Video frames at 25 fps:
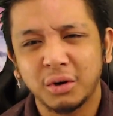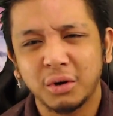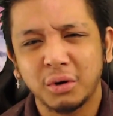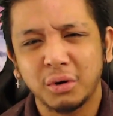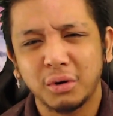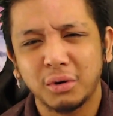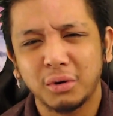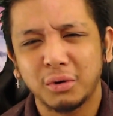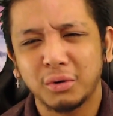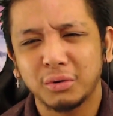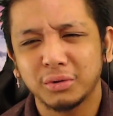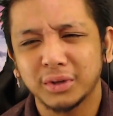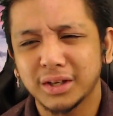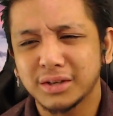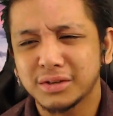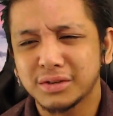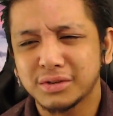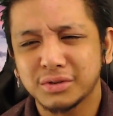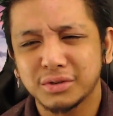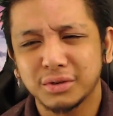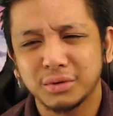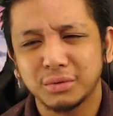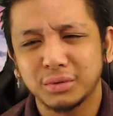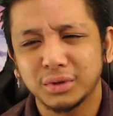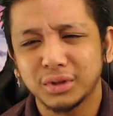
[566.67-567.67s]
Oh, that's
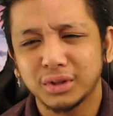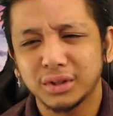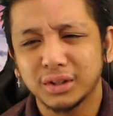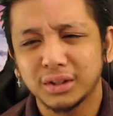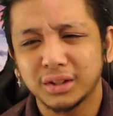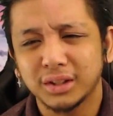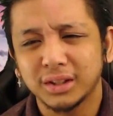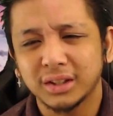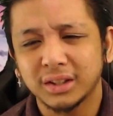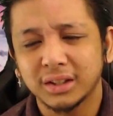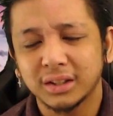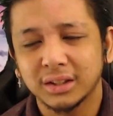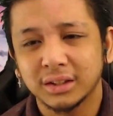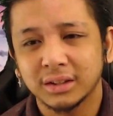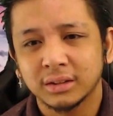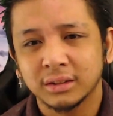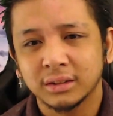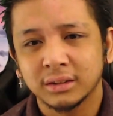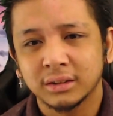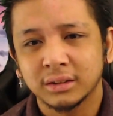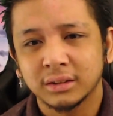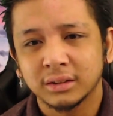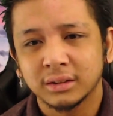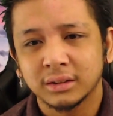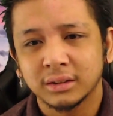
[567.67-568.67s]
so good.
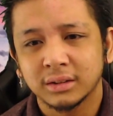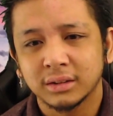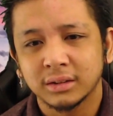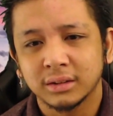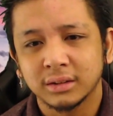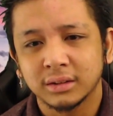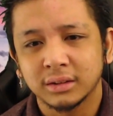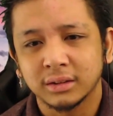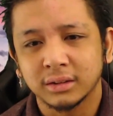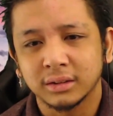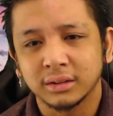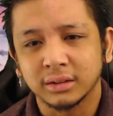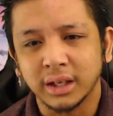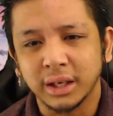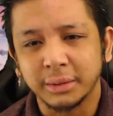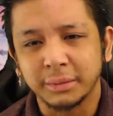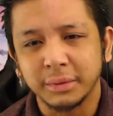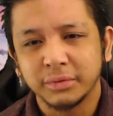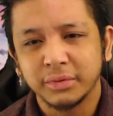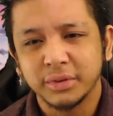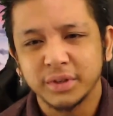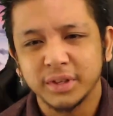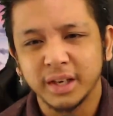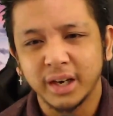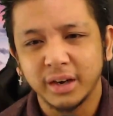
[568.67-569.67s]
Damn,
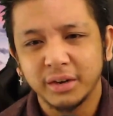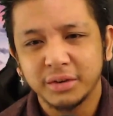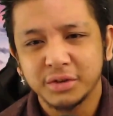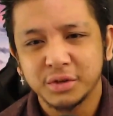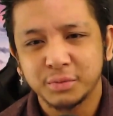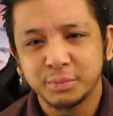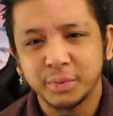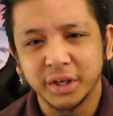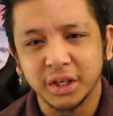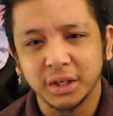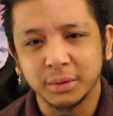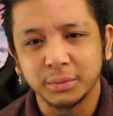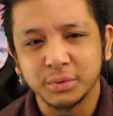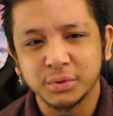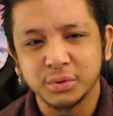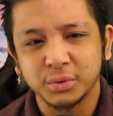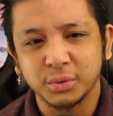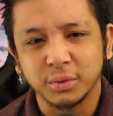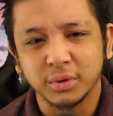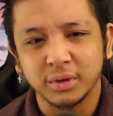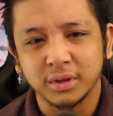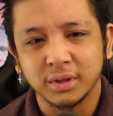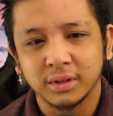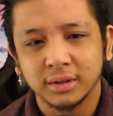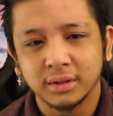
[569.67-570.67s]
even Daenerys is picking up a
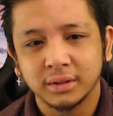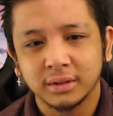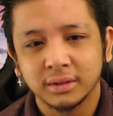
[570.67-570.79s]
sword.